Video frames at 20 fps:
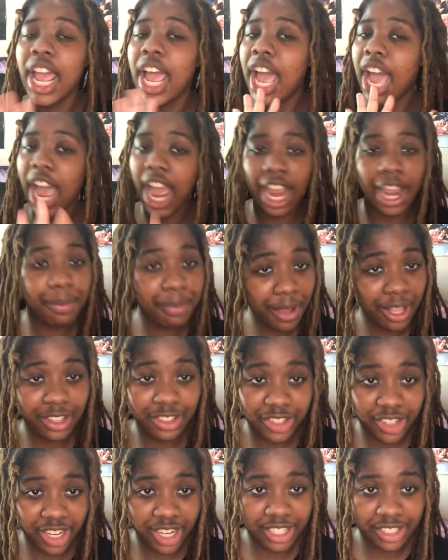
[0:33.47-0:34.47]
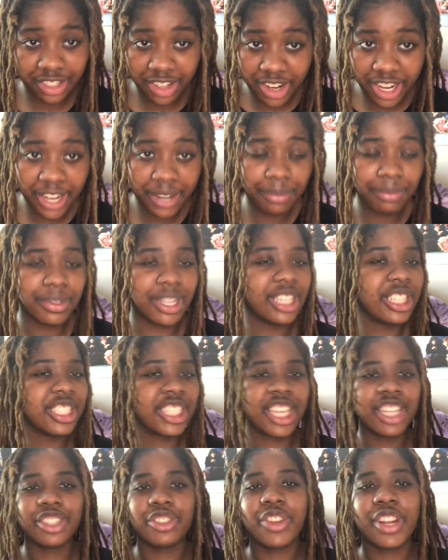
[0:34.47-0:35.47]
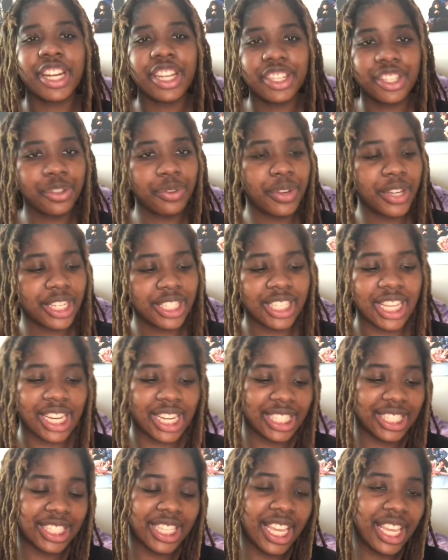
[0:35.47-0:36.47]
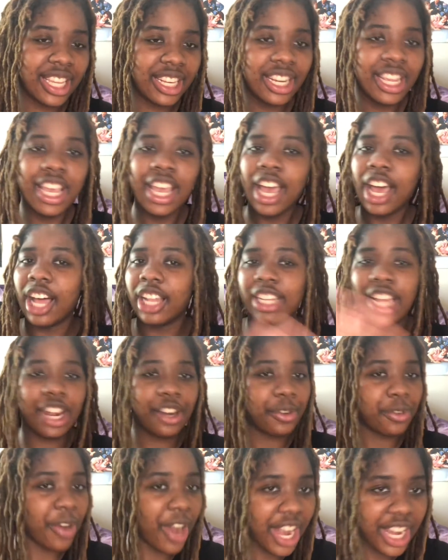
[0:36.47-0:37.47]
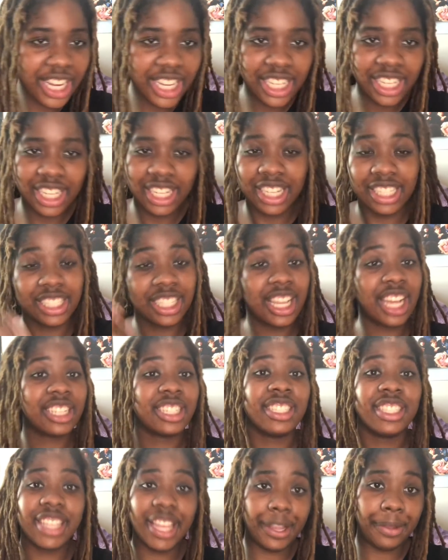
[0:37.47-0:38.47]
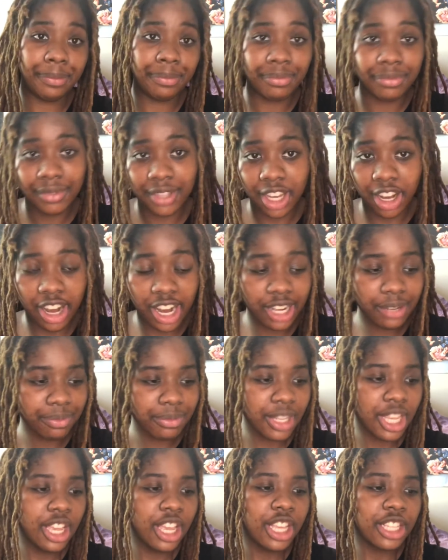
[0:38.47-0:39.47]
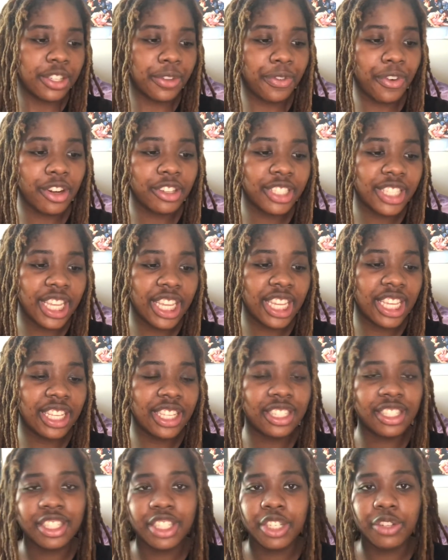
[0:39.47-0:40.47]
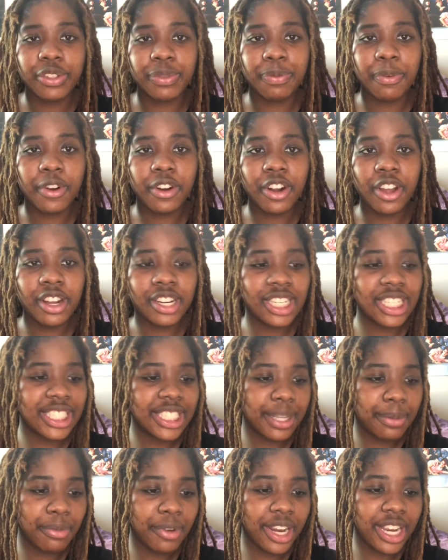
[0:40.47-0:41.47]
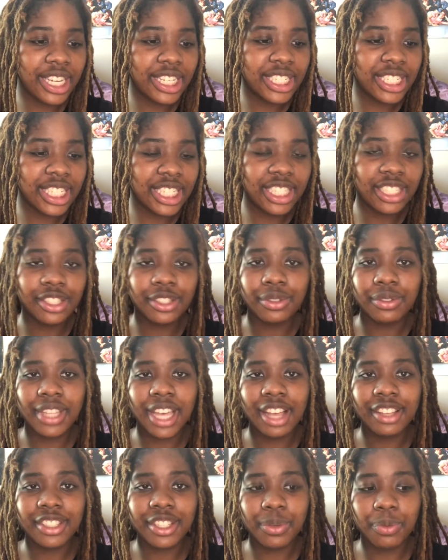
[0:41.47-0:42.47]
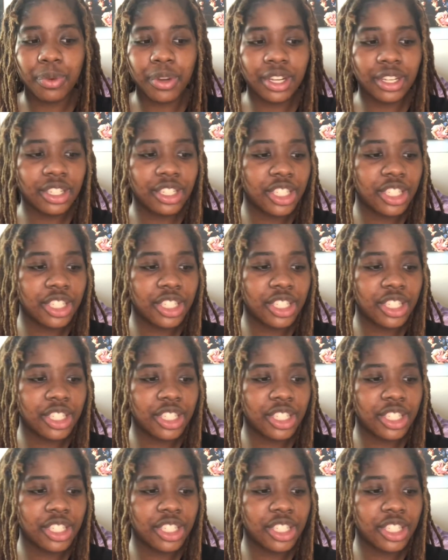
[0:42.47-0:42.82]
I apologize, all right? Now, let's get straight into it because, like I said, a lot of writing, and it's a lot to say, all right? So first thing is, she was born on December 18, 2001.